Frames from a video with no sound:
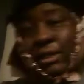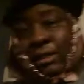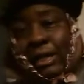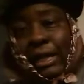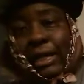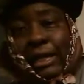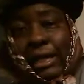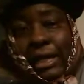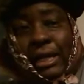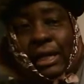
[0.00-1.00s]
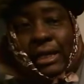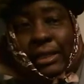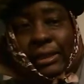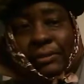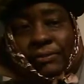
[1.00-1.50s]
it look like.
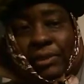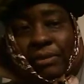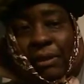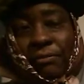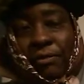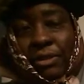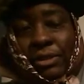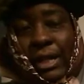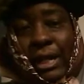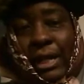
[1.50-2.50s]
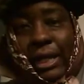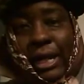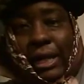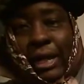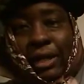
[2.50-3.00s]
It's my first time. It
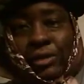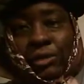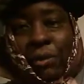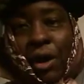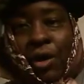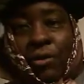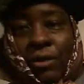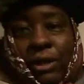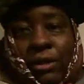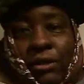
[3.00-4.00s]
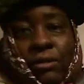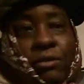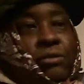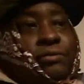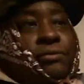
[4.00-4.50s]
kind of like a small cuticle